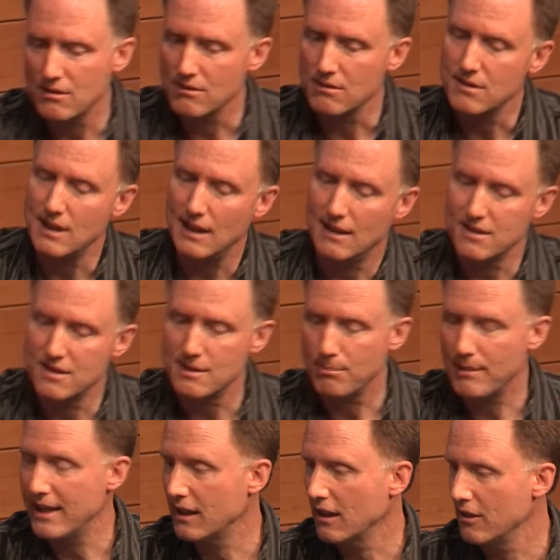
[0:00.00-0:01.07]
don't tell us the
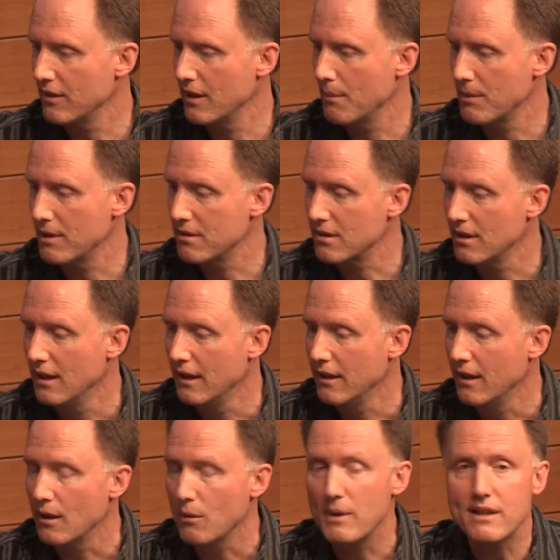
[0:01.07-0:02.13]
breakout numbers.
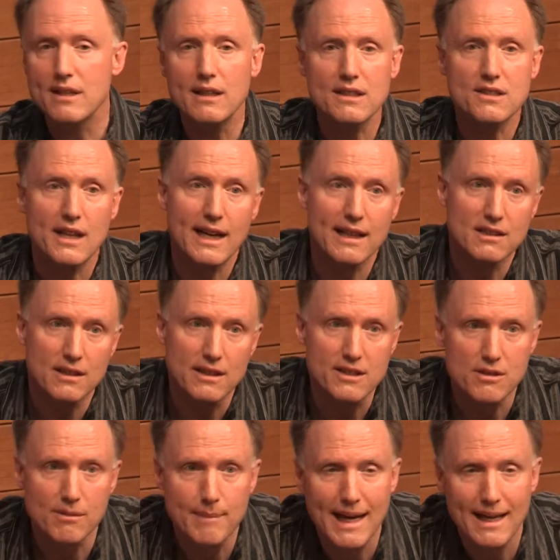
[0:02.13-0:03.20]
We think it's actually
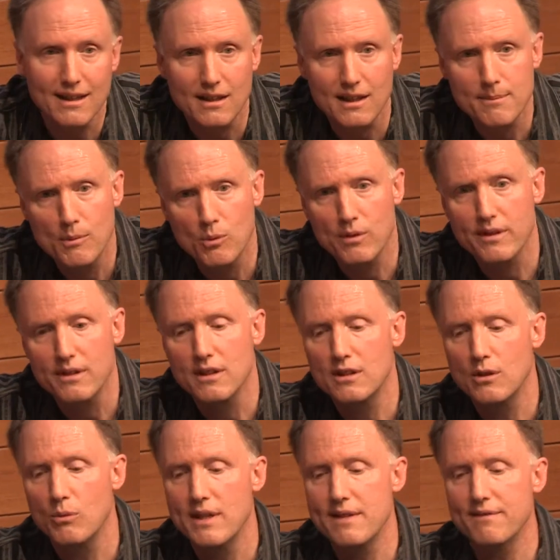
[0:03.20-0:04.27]
dramatically more than the
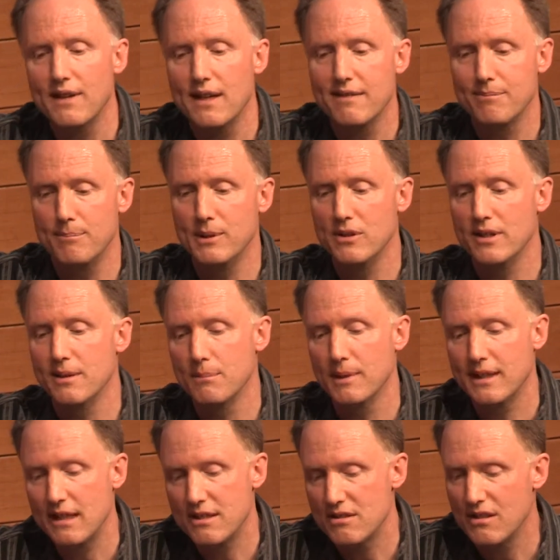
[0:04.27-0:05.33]
25 million,
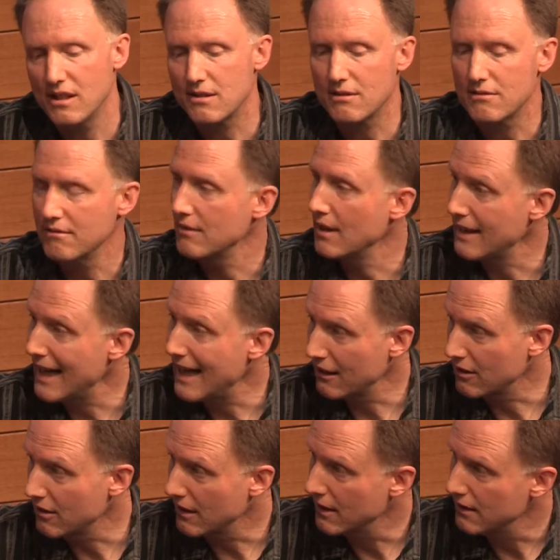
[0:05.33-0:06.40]
but that's just an
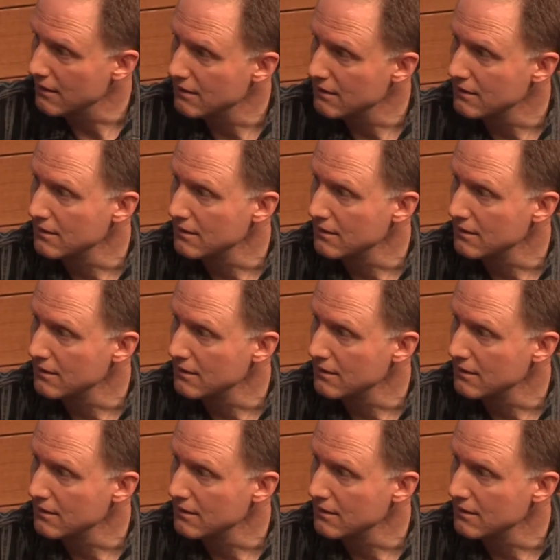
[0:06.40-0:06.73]
aggregate